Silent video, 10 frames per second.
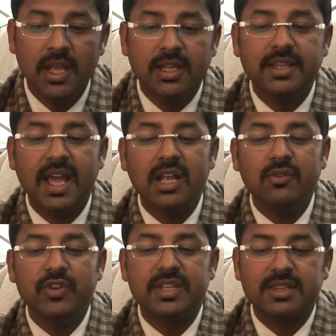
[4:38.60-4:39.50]
Then
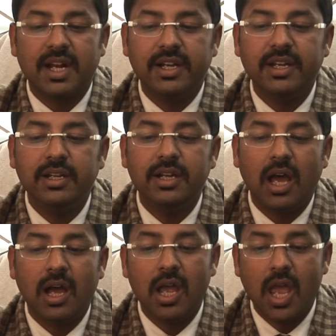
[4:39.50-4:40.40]
we studied
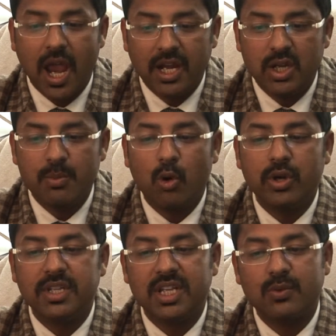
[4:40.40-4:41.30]
the
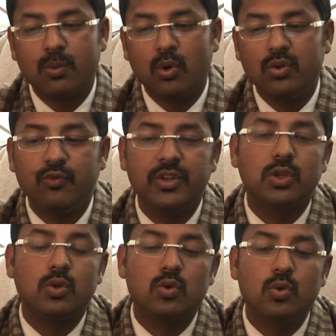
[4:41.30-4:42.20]
antibody response with
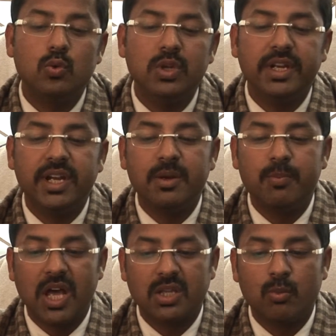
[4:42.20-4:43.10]
2 leading
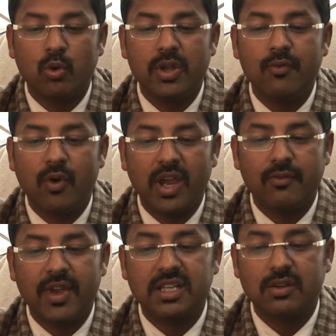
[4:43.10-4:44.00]
Plasmodium
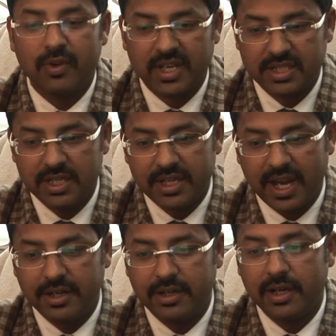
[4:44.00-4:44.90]
vivax vaccine
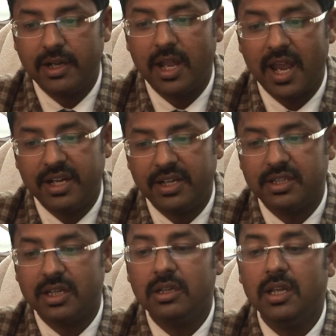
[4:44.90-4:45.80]
candidate
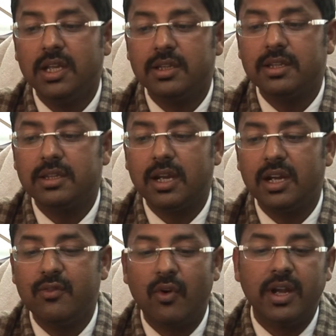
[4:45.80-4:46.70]
antigen. This
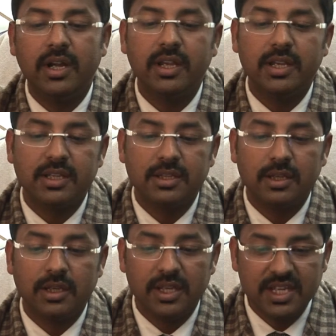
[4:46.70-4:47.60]
study finding
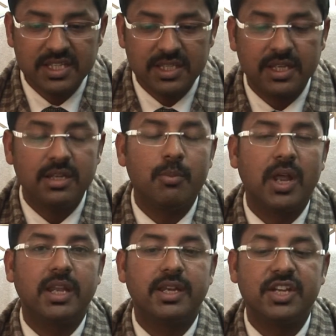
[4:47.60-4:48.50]
is in
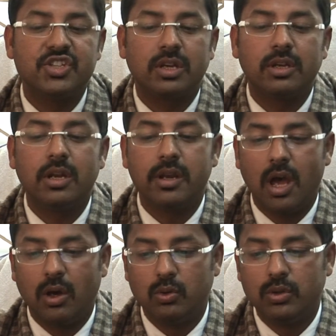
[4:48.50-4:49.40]
Malaria journal
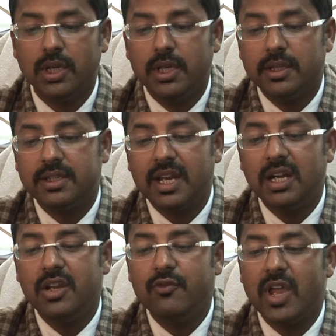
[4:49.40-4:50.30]
now.
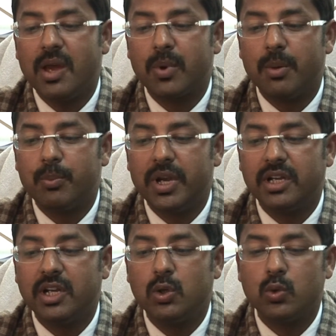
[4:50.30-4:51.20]
Recently, we have
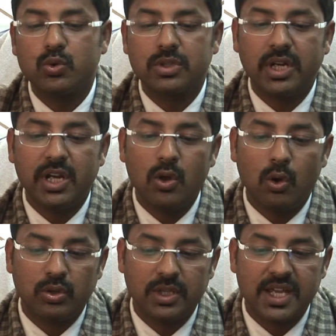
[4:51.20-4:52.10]
completed two studies
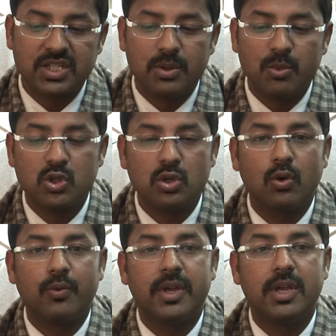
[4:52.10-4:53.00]
on the estimation
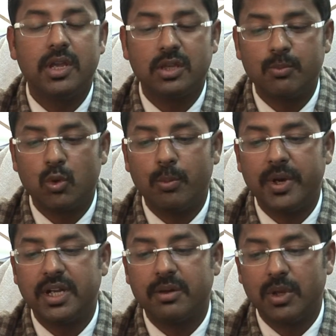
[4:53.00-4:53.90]
of
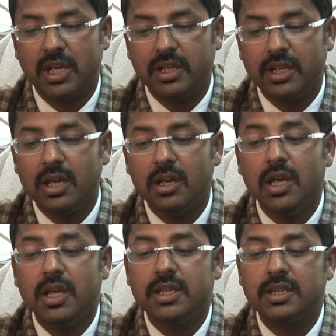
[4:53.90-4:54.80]
asymptomatic malaria.
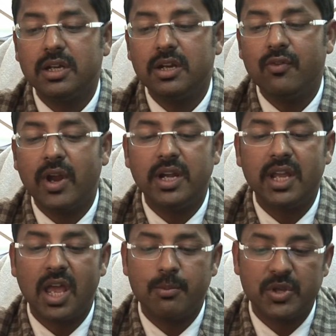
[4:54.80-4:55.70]
Study
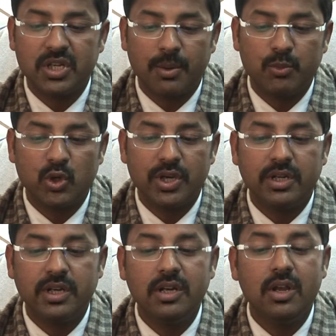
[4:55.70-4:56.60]
findings have been
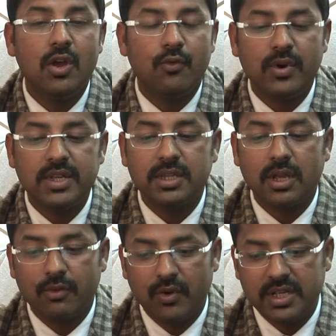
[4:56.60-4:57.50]
communicated. First
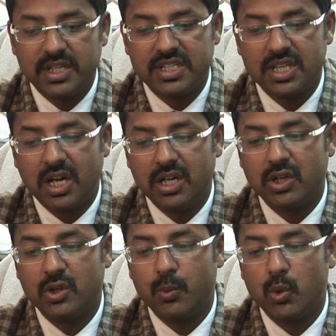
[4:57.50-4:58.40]
one is under
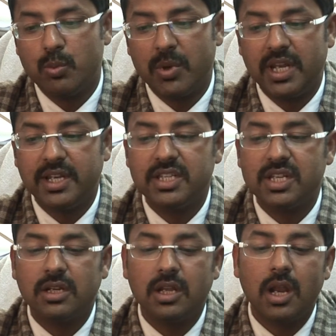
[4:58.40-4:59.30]
review in Malaria
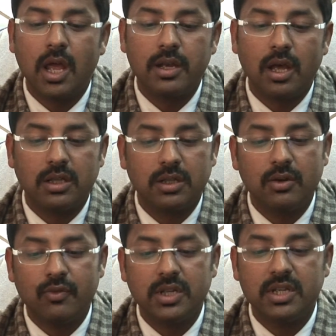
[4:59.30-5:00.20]
Journal and other
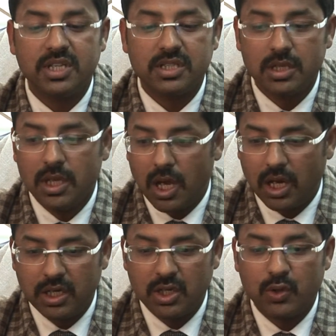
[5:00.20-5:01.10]
one is
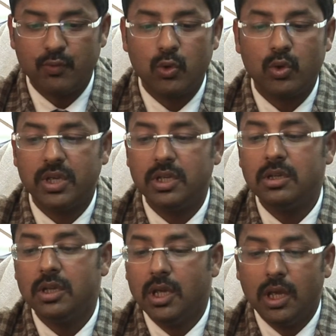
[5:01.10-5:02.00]
under review in